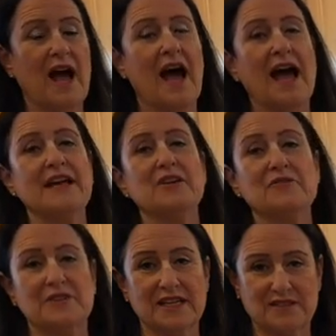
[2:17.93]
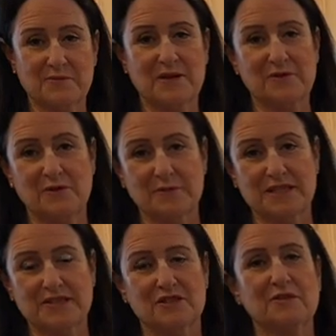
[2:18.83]
I don't think the bread will be
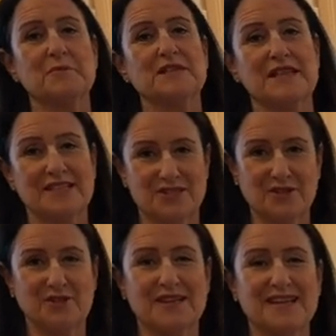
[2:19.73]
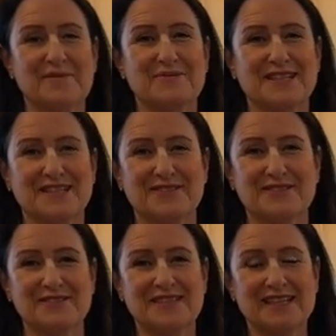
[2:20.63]
as good, but that's totally up to you.